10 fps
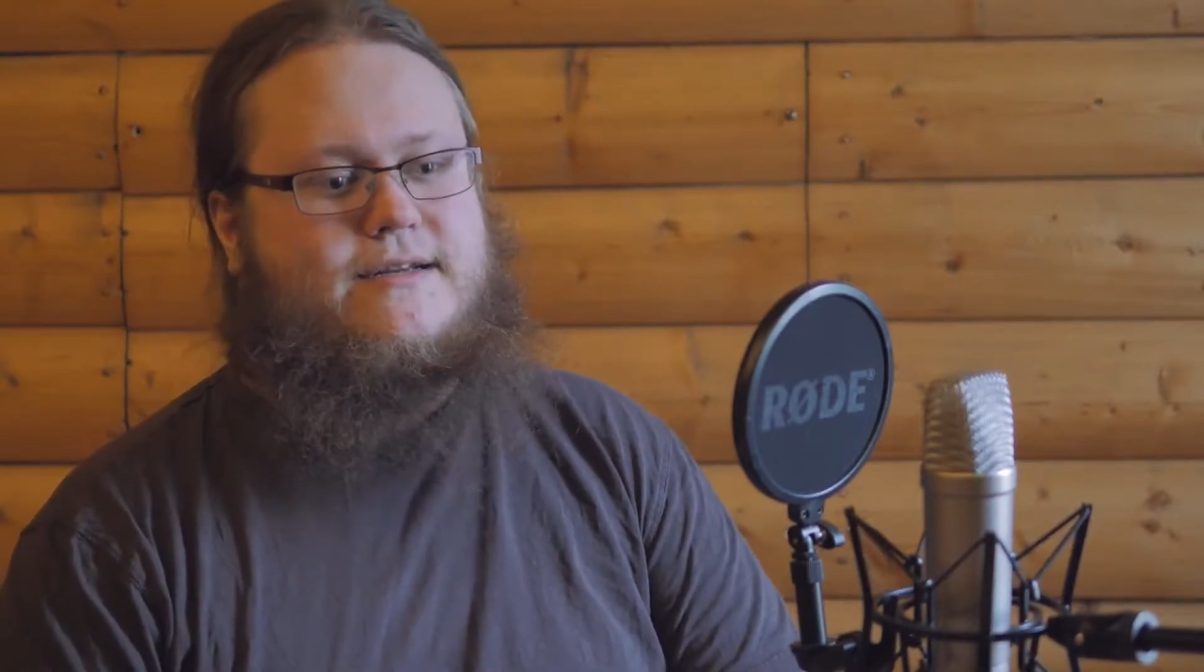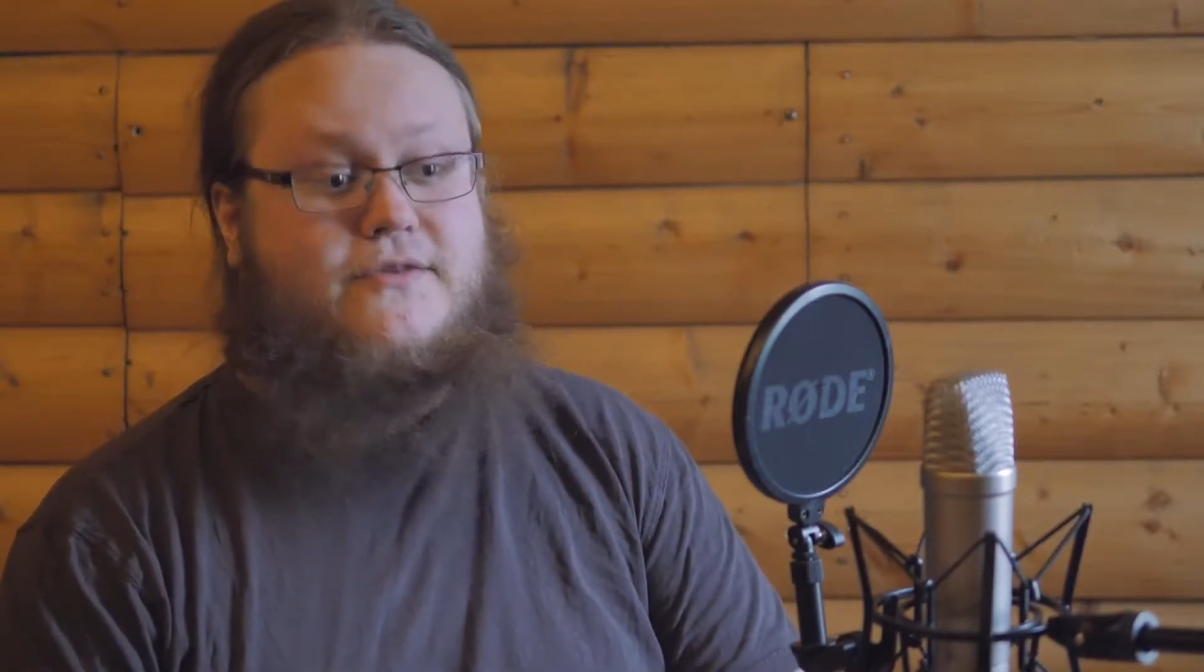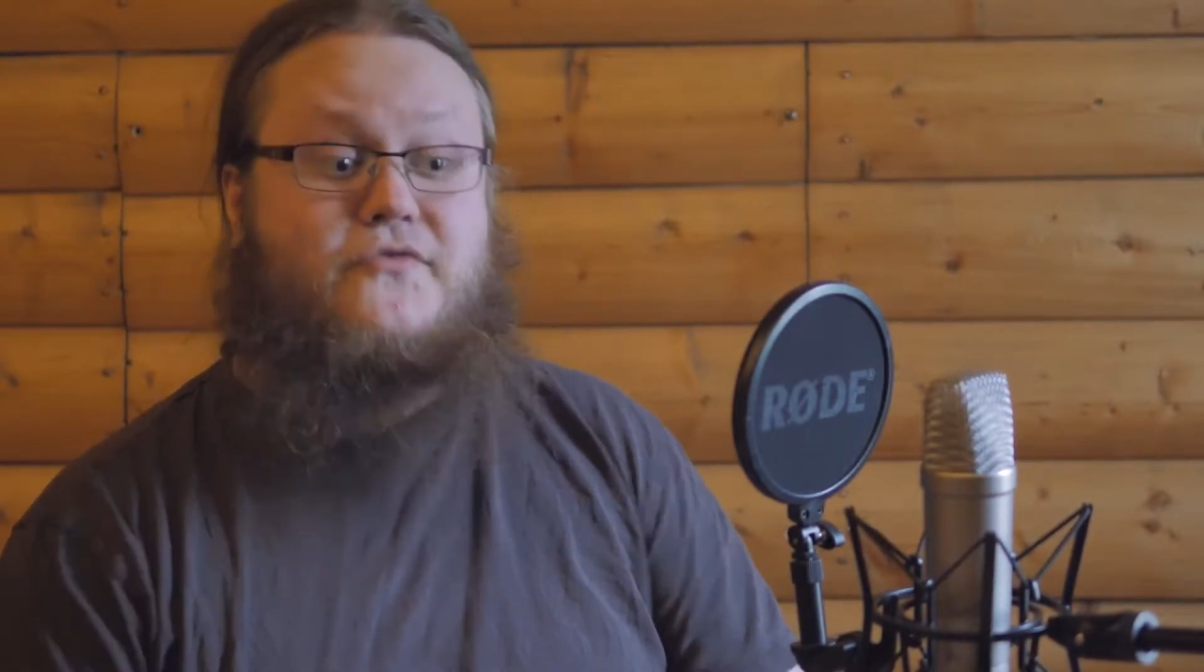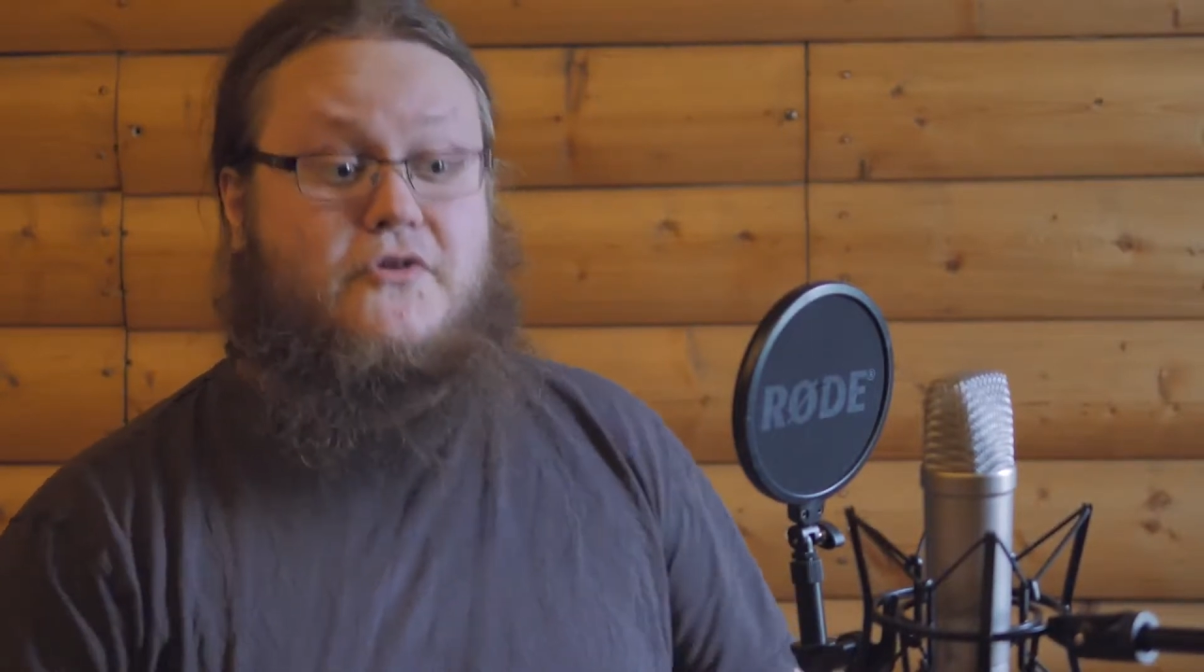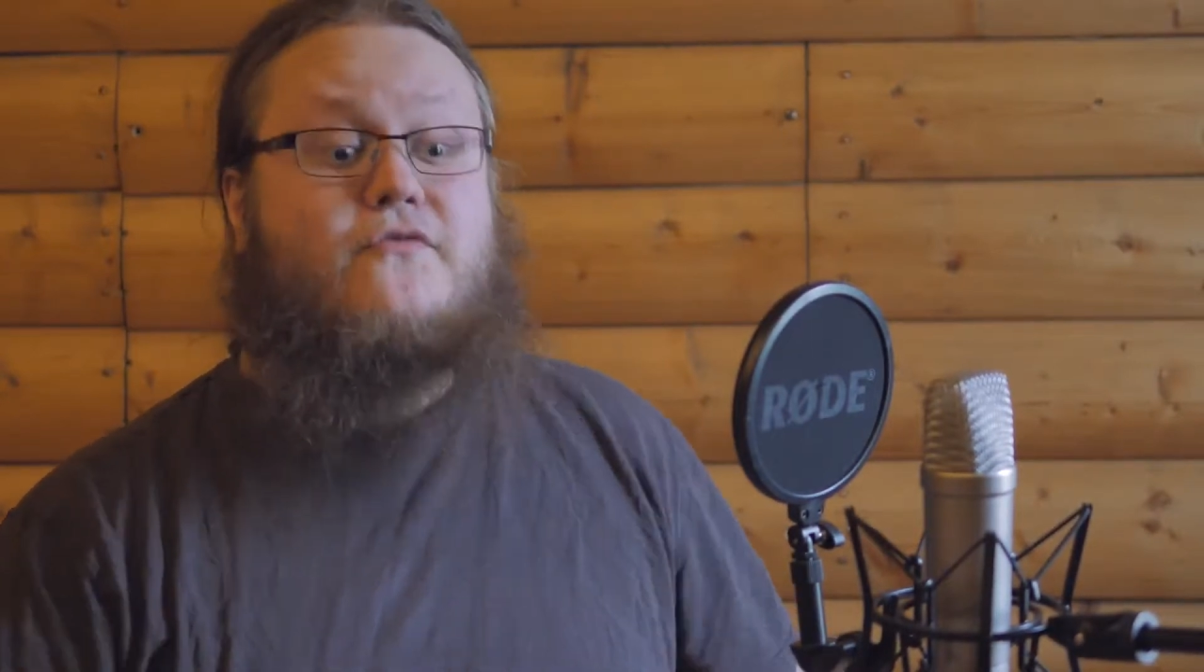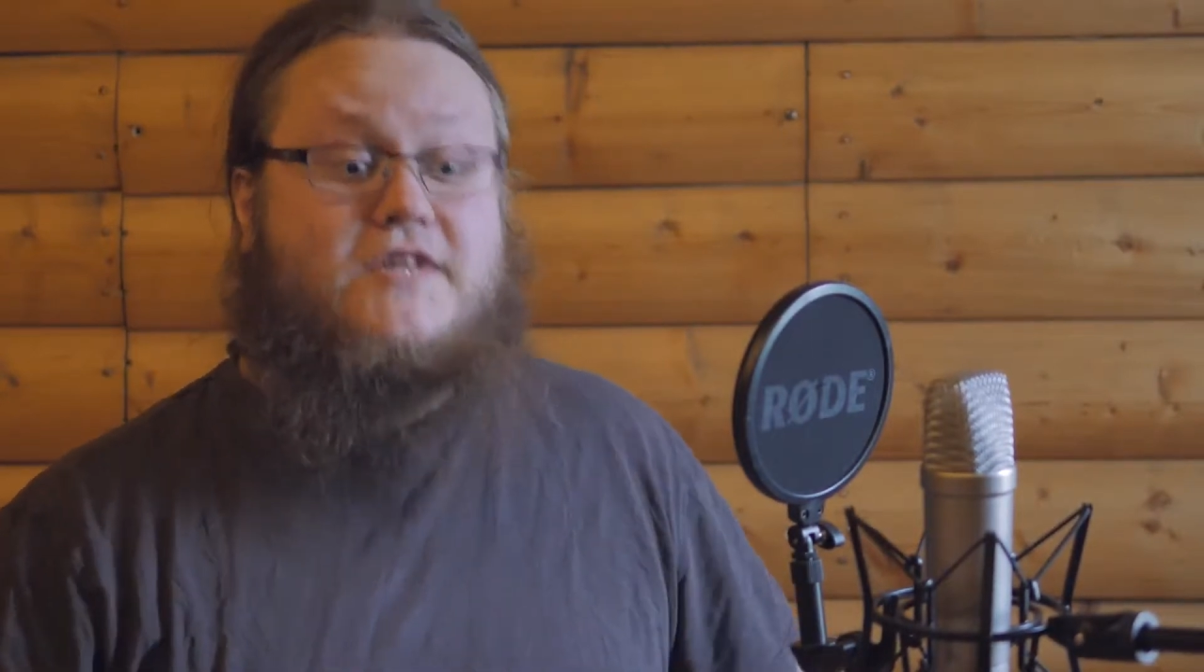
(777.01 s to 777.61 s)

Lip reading: good